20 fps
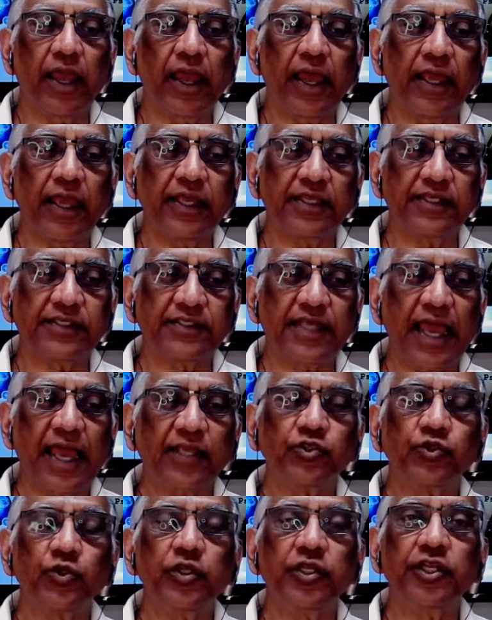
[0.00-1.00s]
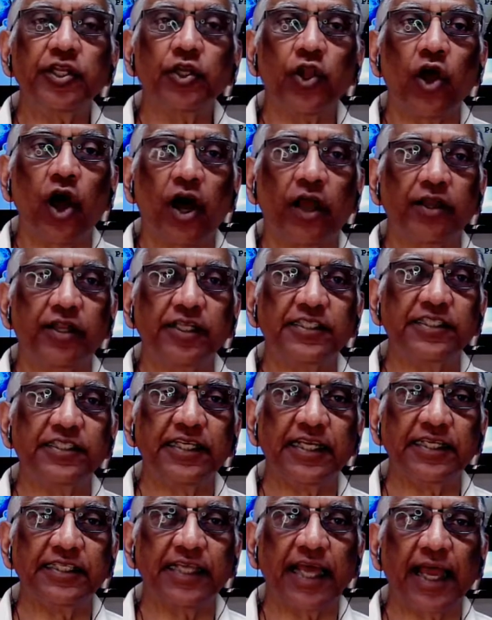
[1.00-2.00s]
it's actually not. It's the
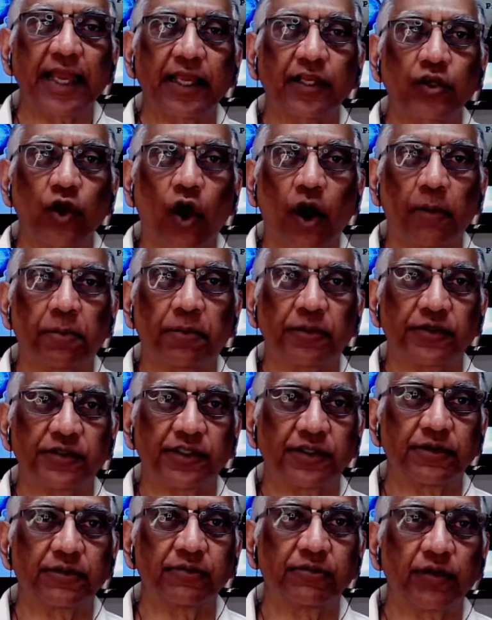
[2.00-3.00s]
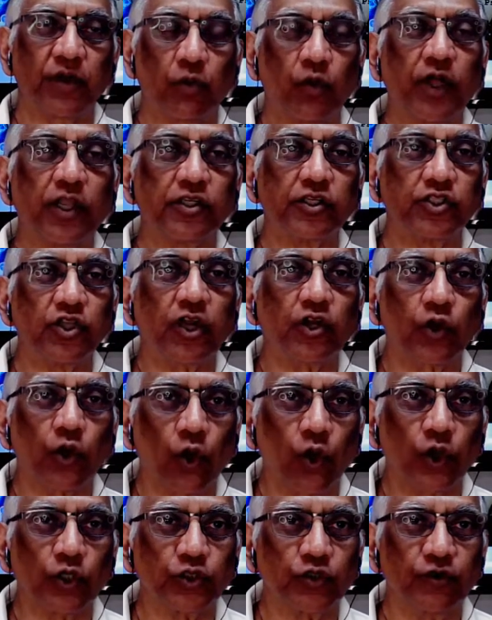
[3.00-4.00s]
exact opposite. Well, it's not
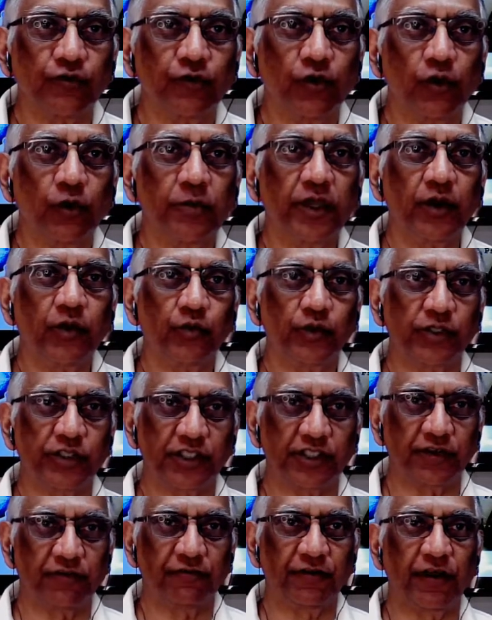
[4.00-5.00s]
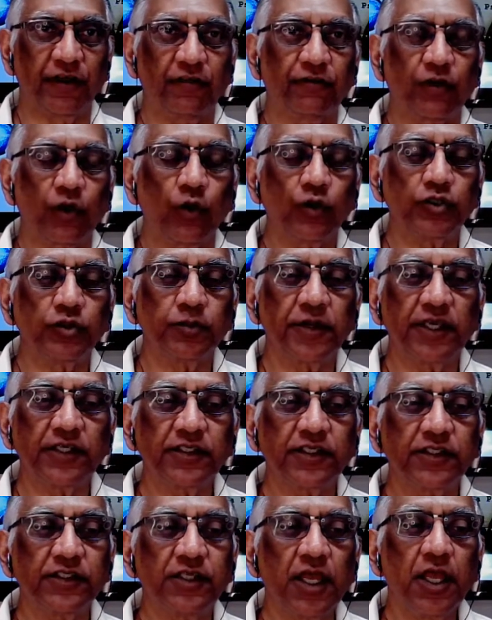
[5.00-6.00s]
claustrophobia, which is a fear right. of closed
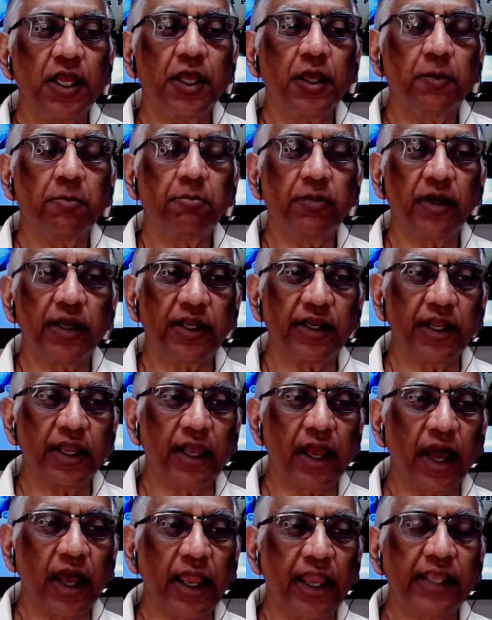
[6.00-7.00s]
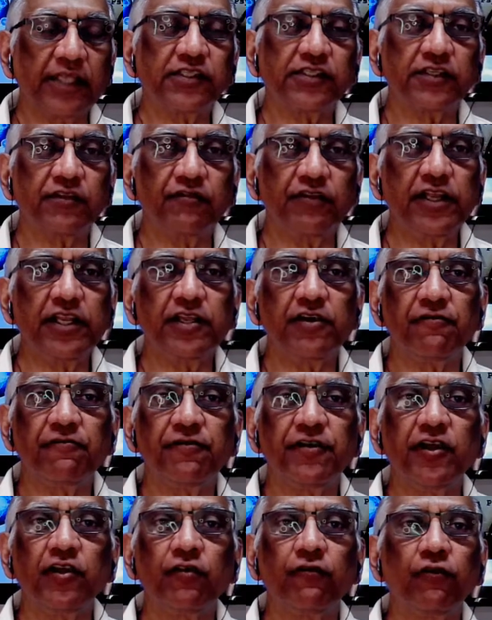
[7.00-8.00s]
spaces, but uh, it's really a
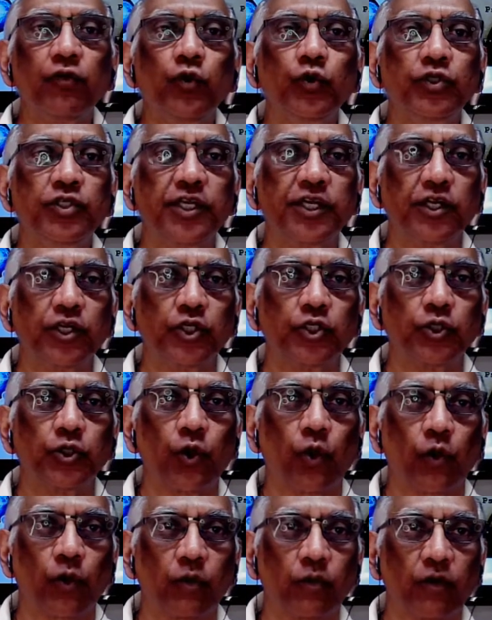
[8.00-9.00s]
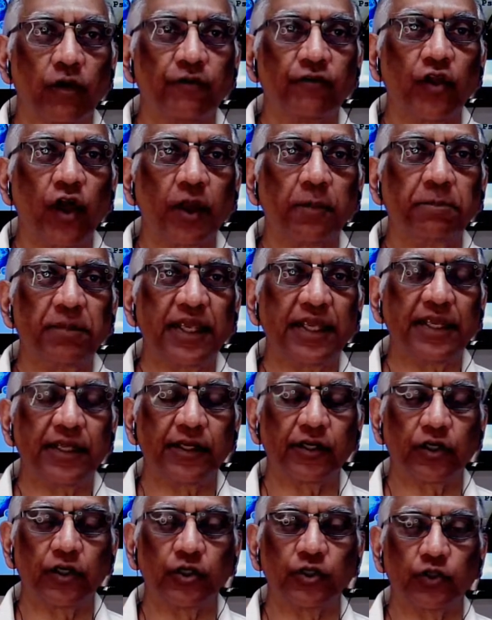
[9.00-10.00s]
fear of losing control, of not being
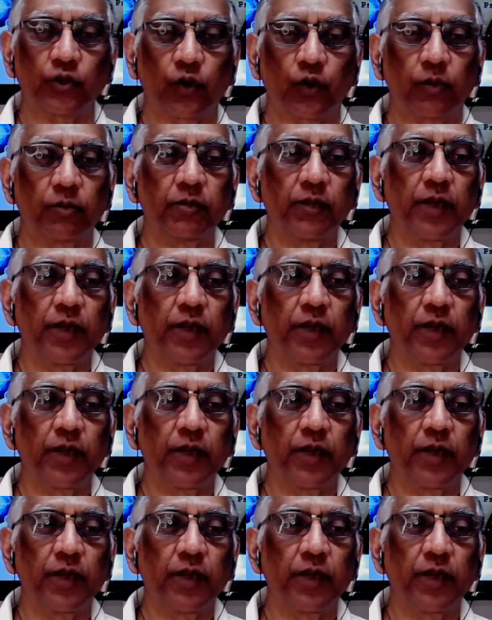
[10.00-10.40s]
in control.